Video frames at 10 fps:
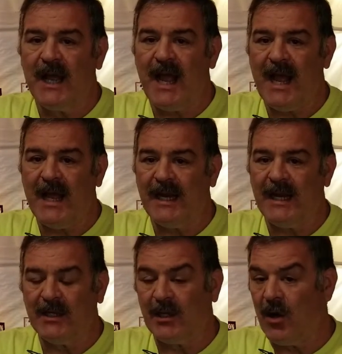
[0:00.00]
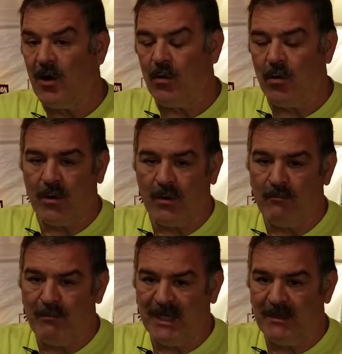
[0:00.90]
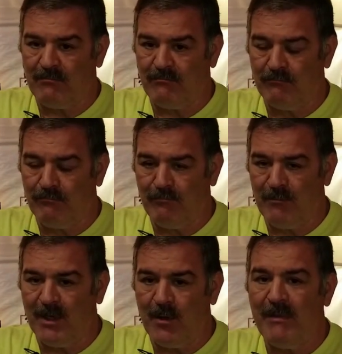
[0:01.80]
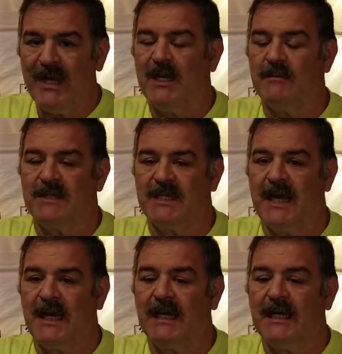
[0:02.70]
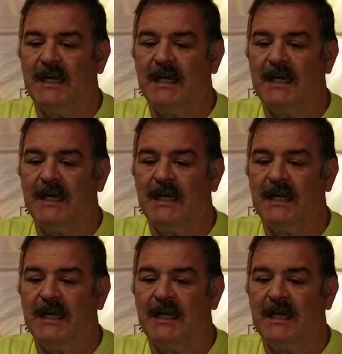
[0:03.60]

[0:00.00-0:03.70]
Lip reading: at a low or medium setting